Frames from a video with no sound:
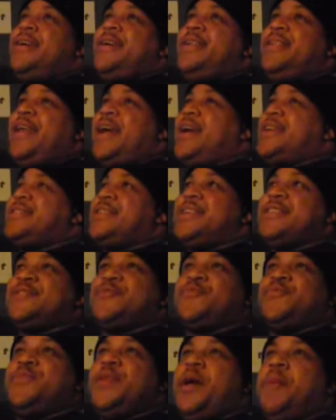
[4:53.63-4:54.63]
like I said, there's
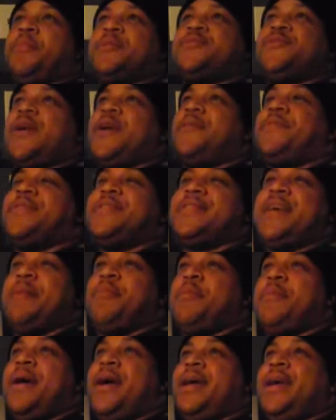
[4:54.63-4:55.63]
numbers right off the top
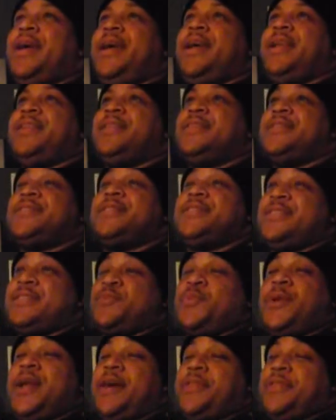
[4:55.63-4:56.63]
of my head, and this is just
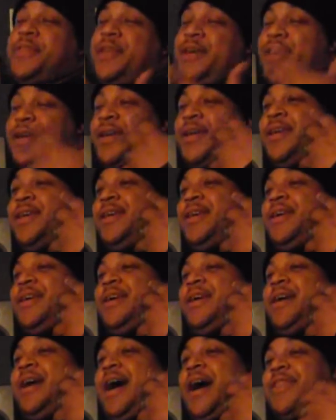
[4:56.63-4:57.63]
what I think.
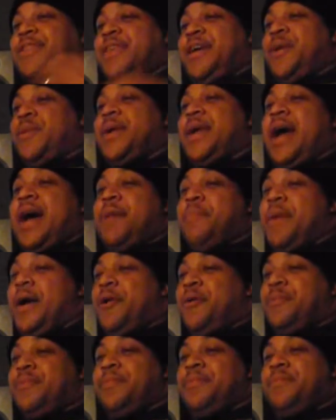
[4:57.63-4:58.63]
I think we got
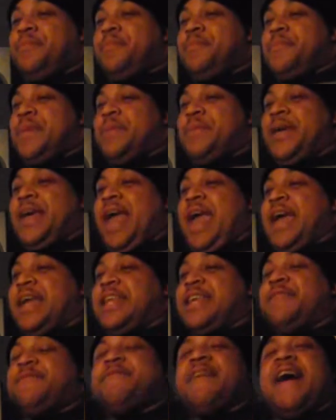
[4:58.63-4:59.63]
about maybe
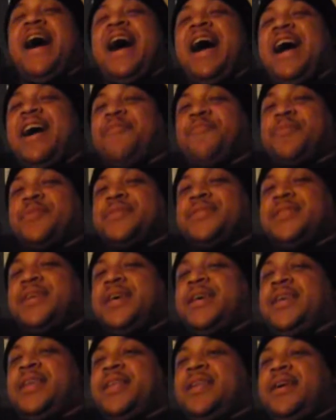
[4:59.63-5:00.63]

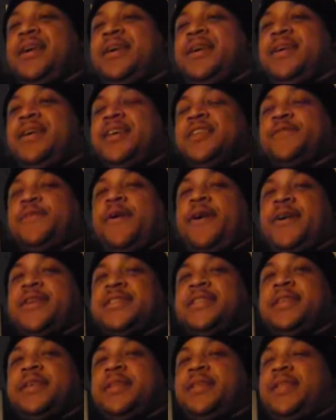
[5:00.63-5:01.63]
85% as far
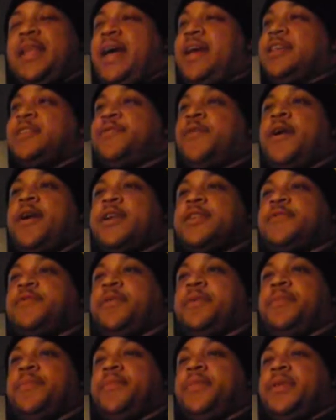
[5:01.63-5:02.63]
as
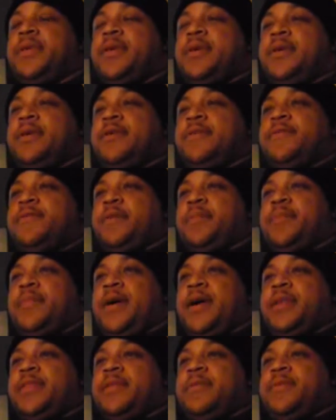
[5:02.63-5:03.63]
from
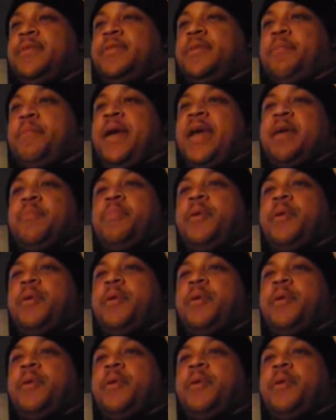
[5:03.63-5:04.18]
the main